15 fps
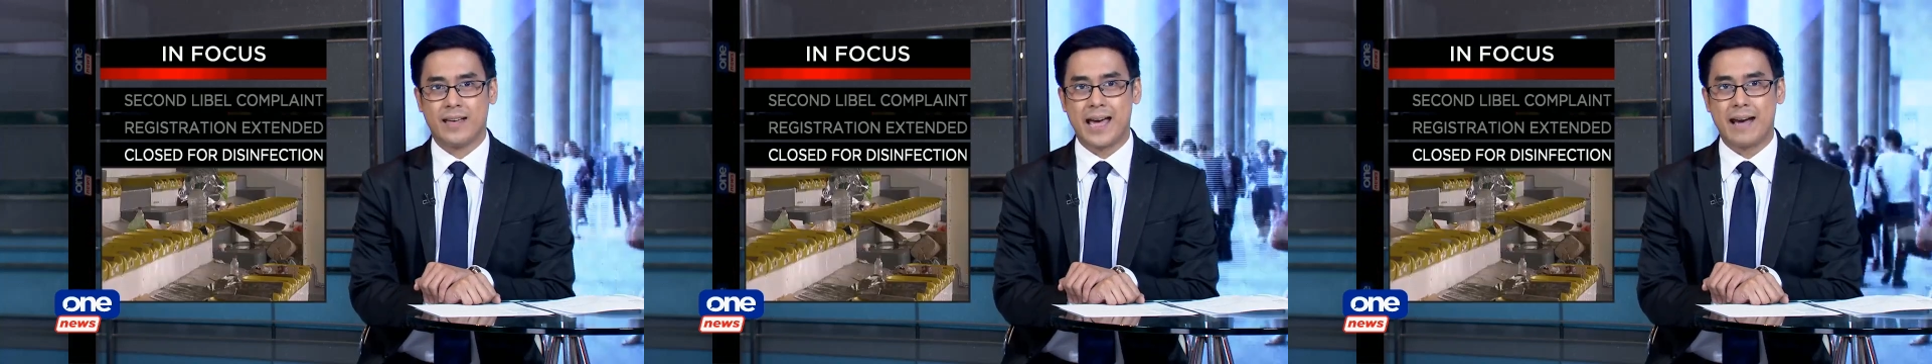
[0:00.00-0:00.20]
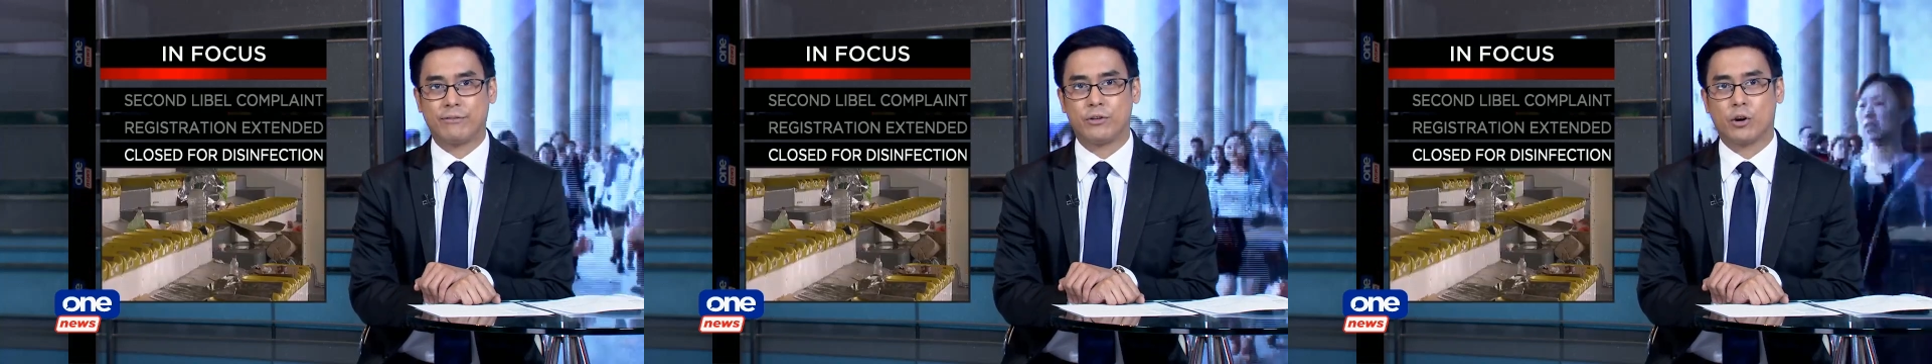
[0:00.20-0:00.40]

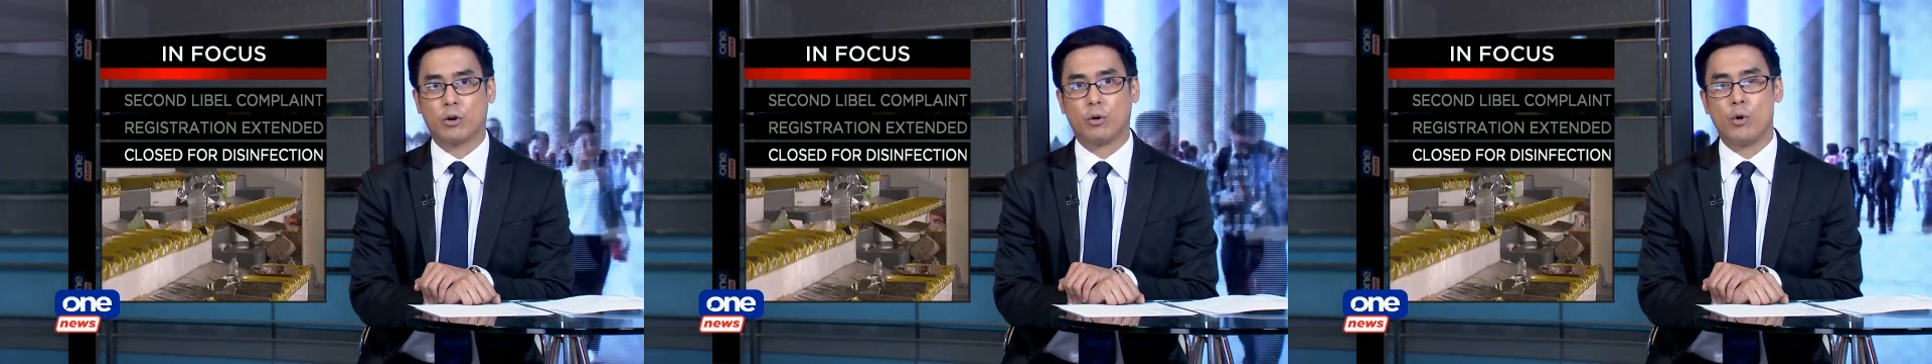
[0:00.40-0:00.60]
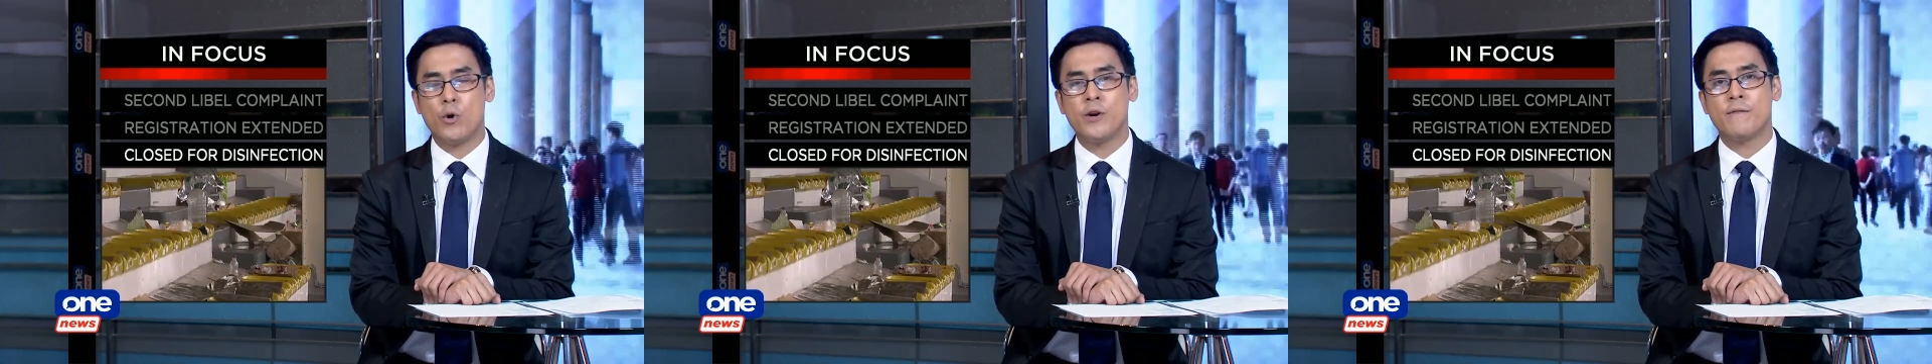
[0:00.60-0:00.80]
after
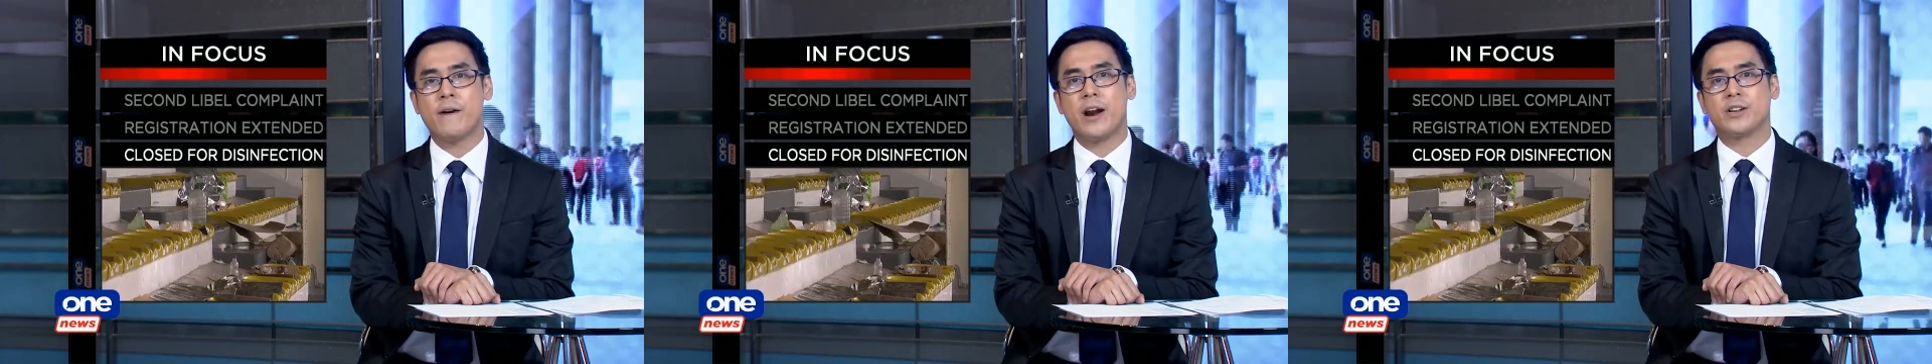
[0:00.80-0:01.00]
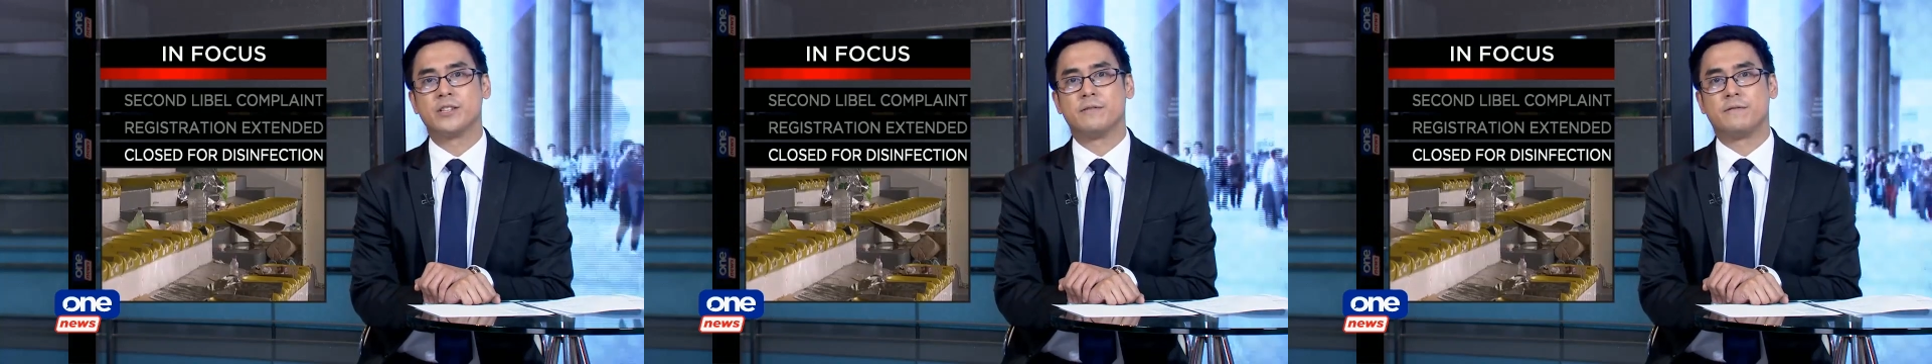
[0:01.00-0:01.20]

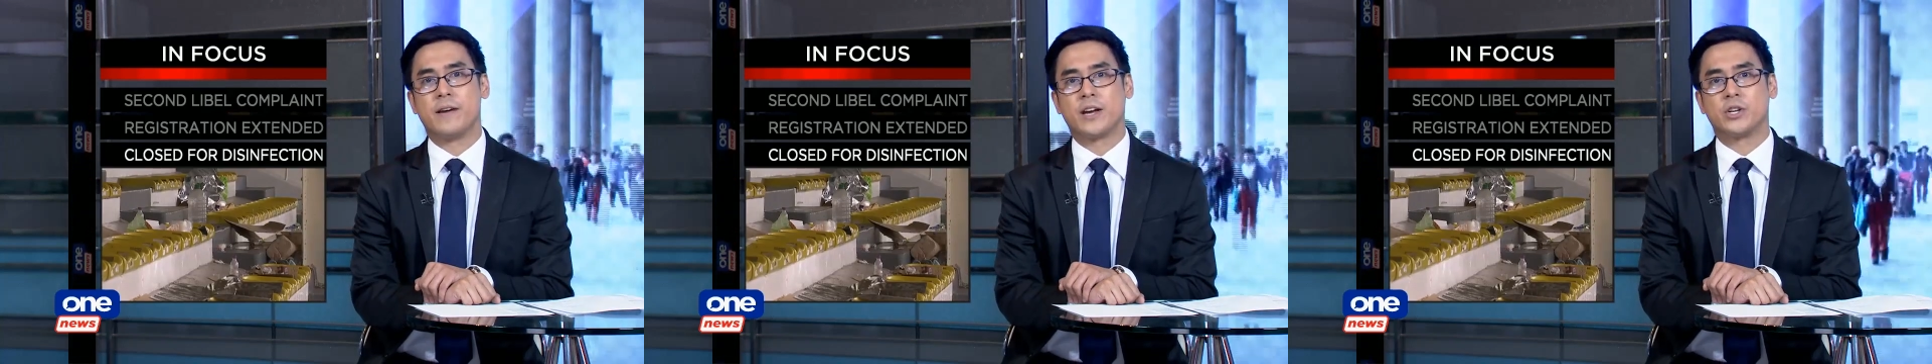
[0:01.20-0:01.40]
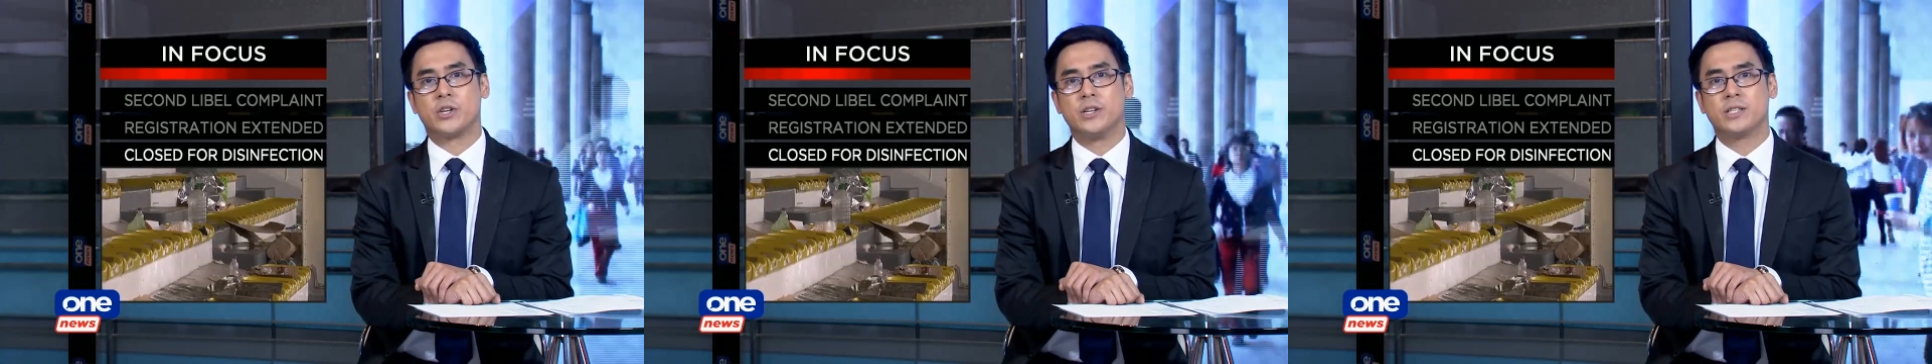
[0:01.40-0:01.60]
coronavirus
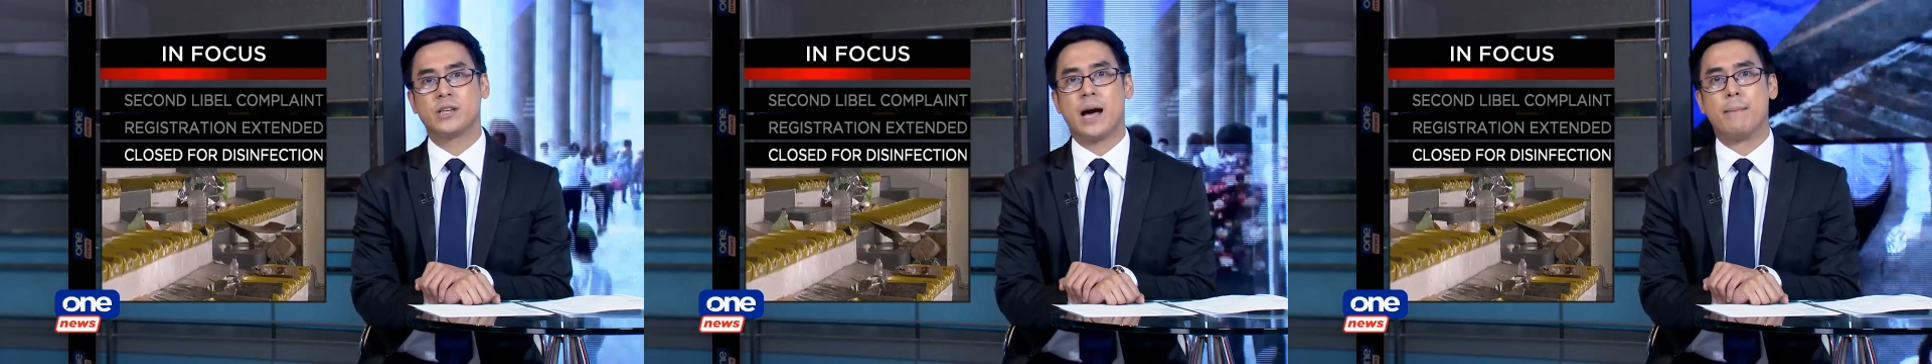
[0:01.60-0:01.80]
infections